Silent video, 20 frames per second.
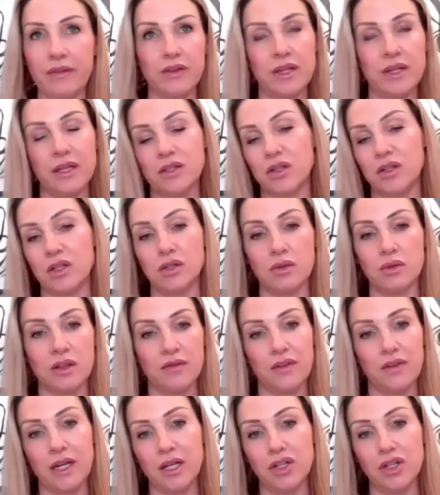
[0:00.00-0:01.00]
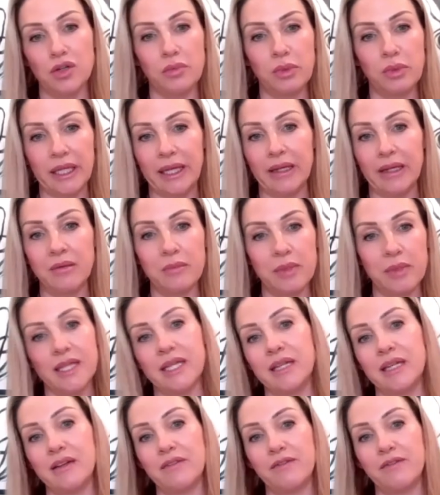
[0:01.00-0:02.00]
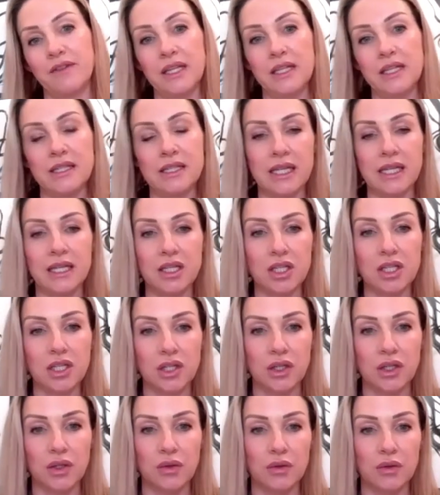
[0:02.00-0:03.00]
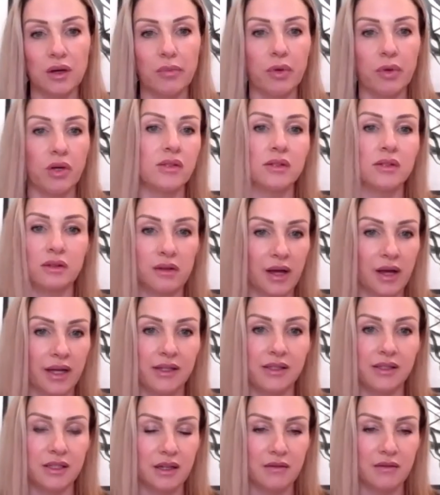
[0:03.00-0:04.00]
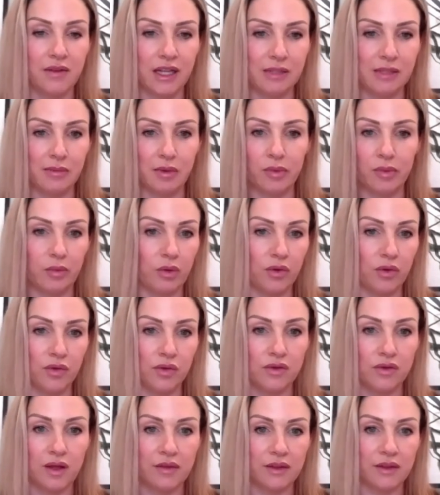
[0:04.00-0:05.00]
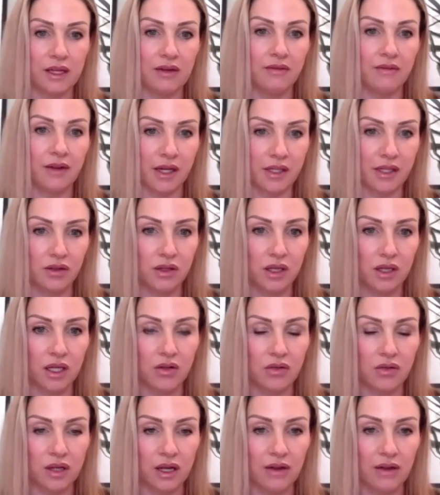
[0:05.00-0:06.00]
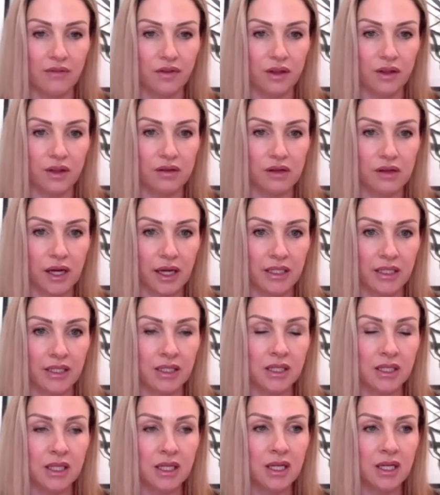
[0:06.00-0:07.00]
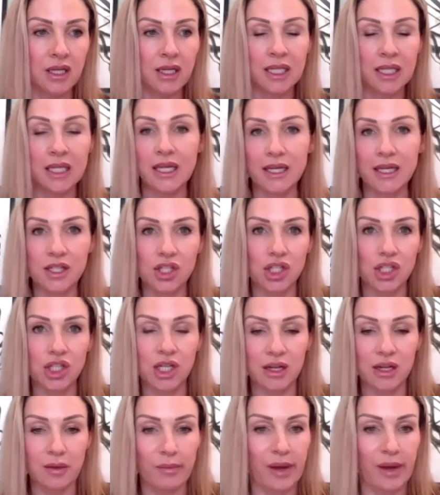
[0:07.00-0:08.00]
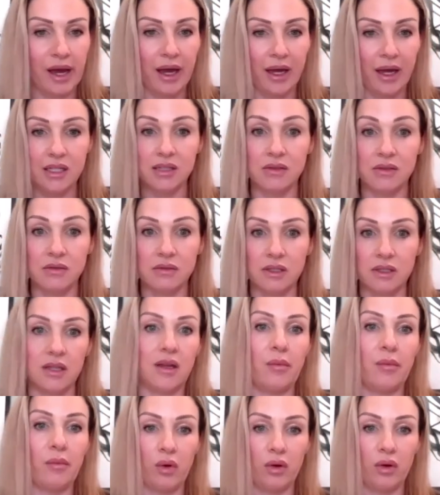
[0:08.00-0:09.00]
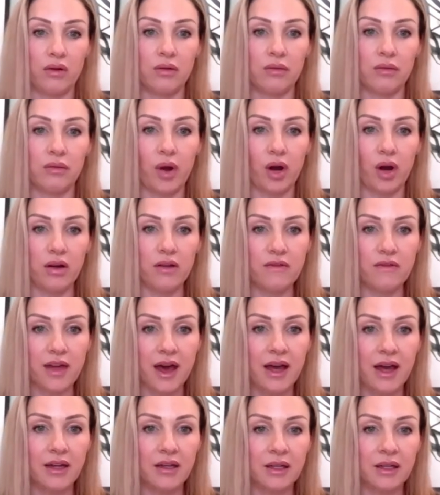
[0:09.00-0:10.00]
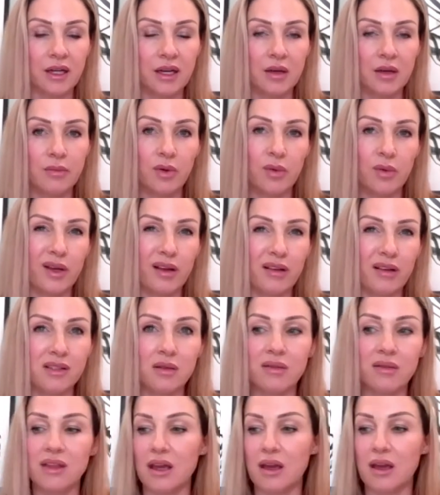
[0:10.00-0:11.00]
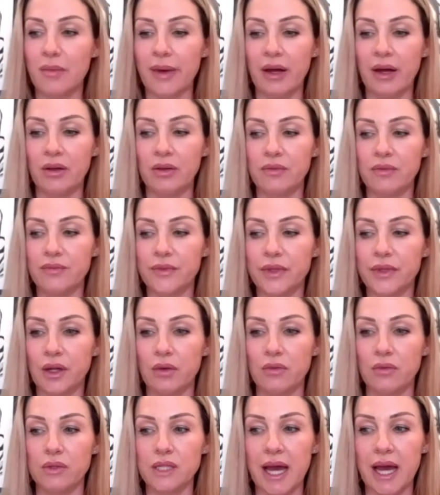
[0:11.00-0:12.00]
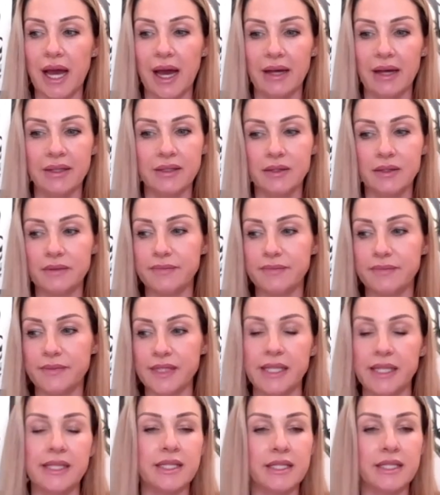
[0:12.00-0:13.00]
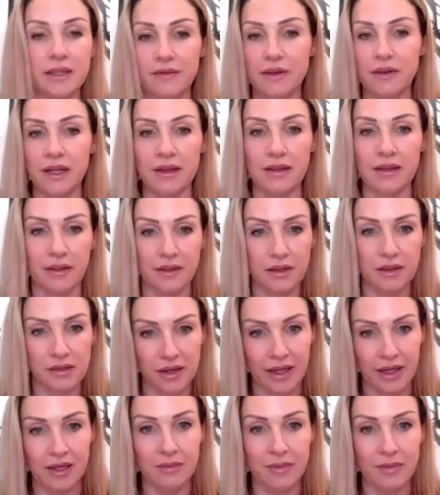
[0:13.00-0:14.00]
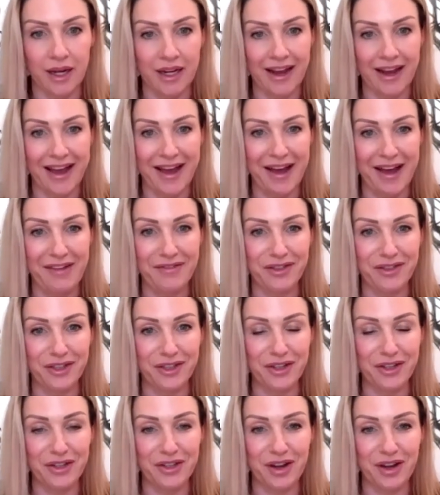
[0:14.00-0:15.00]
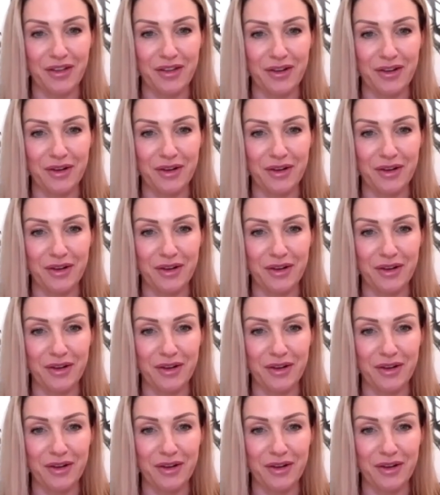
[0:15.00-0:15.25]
everything starts with the financial plan, but then it feeds into a personalized investment proposal that the advisor can create for the client. ESG and impact is a really important part of that, but we also think about, tax sensitivity that the client might have or